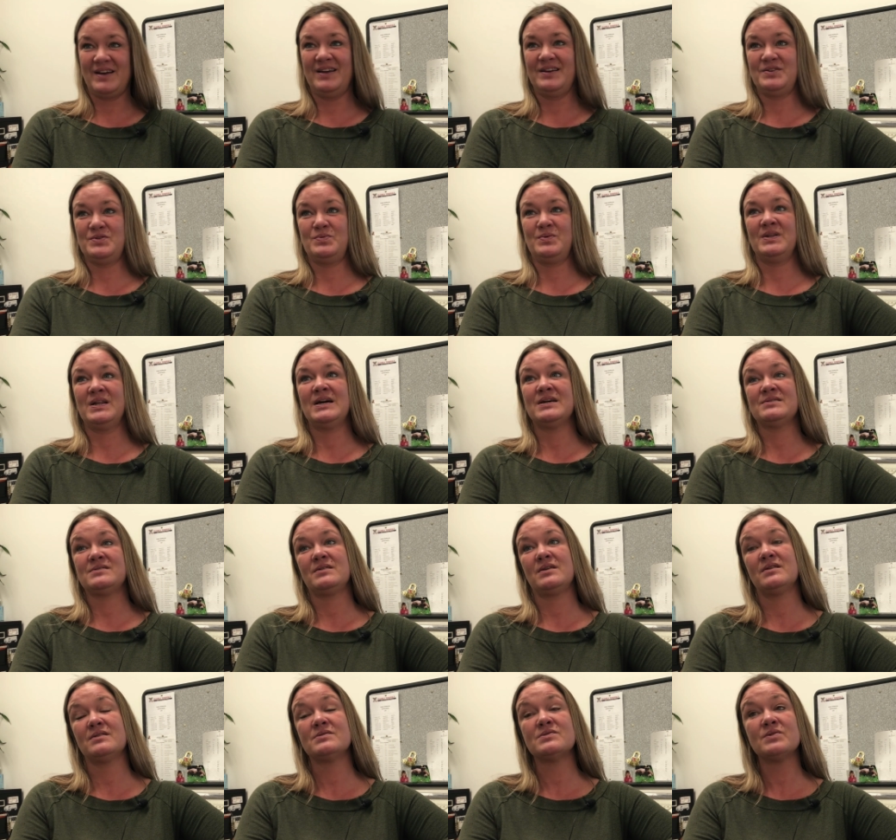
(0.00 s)
into
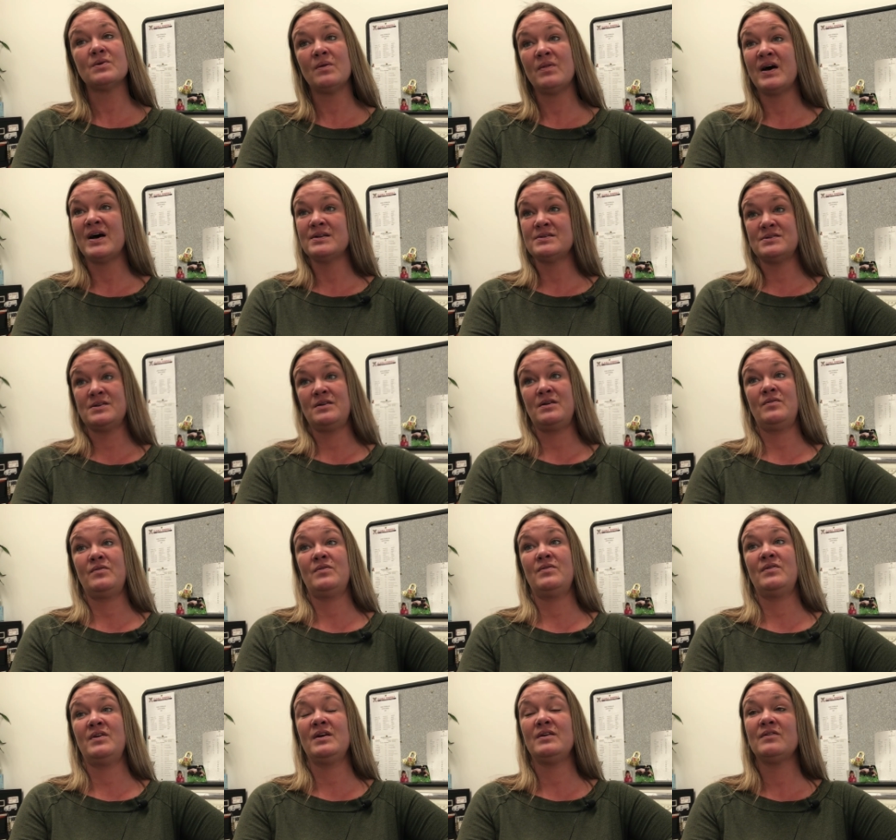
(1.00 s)
Alaska. So that's another
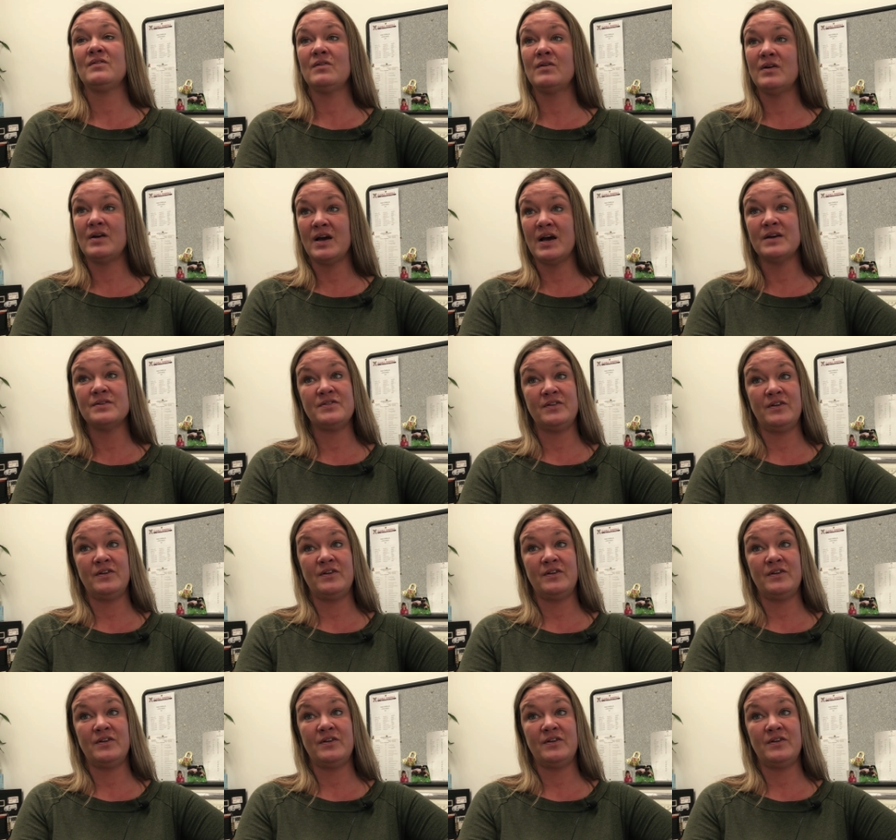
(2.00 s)
thing to look at